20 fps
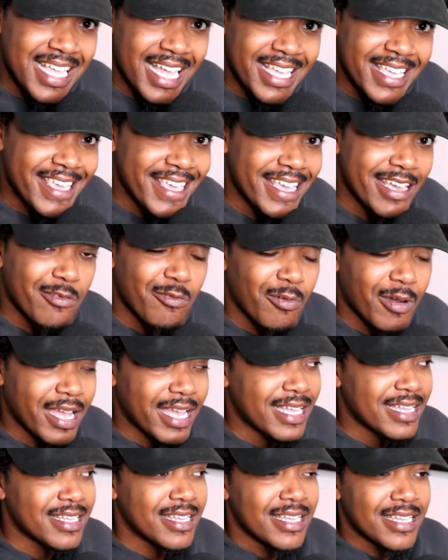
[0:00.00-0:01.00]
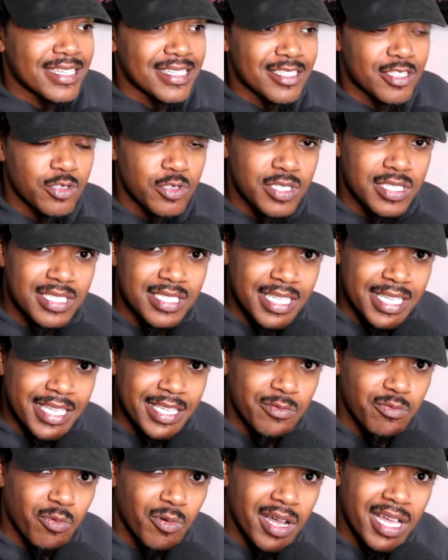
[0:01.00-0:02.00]
I can't wait to
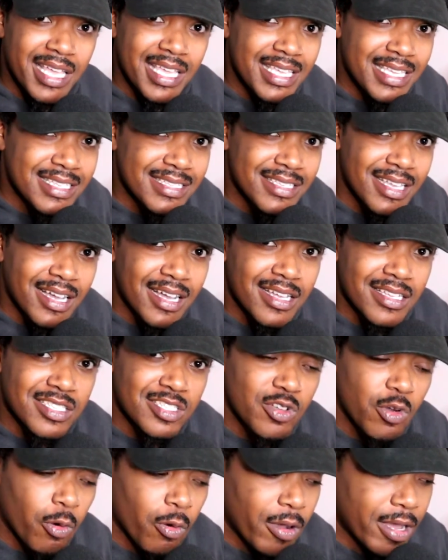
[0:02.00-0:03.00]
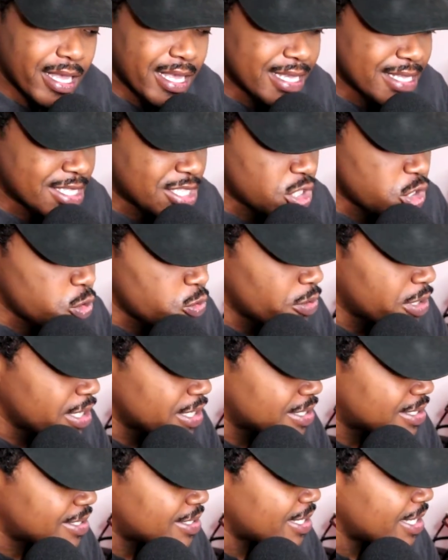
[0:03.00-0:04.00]
see what he does going into
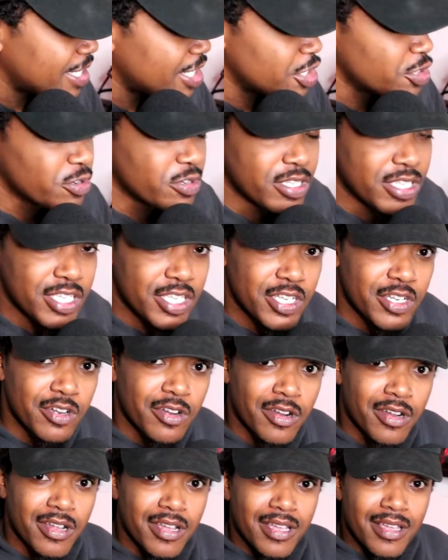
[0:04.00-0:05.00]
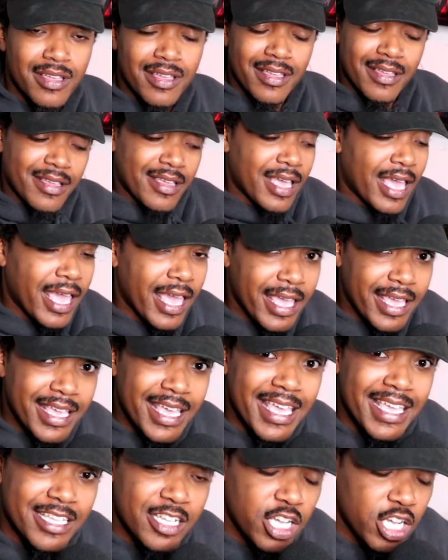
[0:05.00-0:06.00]
his senior year. Hey,
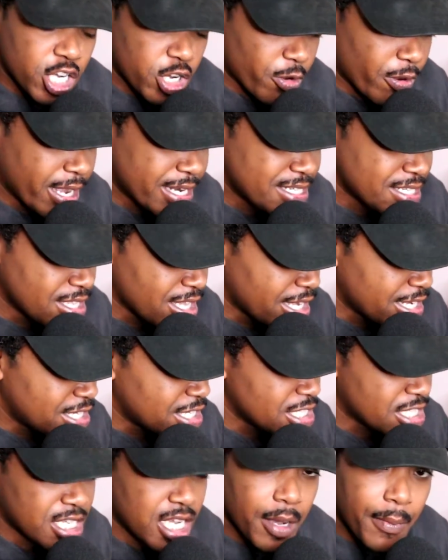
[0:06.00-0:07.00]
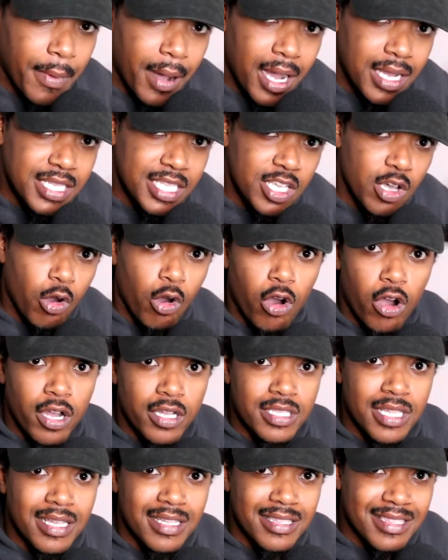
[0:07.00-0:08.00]
and congratulations, Kamani,
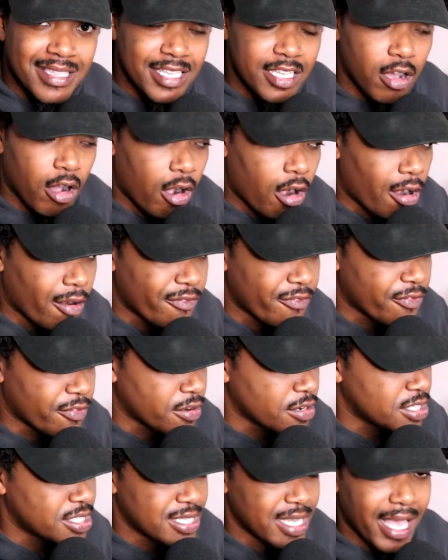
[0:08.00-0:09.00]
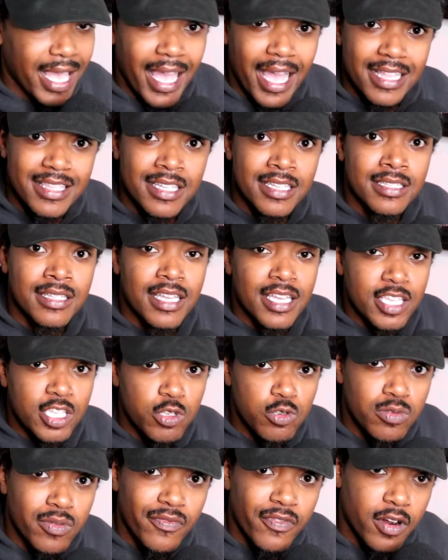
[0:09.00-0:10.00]
on the offer to Allen
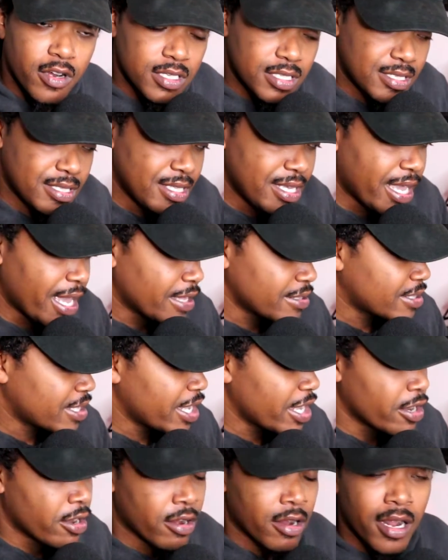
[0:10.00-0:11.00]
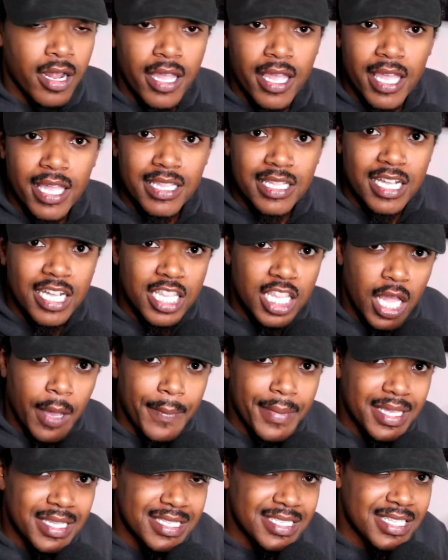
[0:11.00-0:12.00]
University out there in
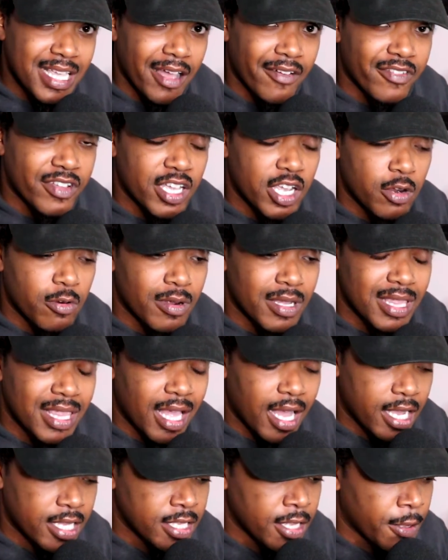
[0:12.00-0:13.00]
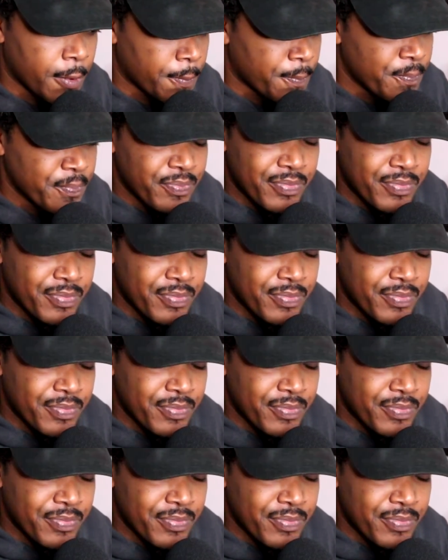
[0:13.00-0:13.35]
Columbia, South Carolina.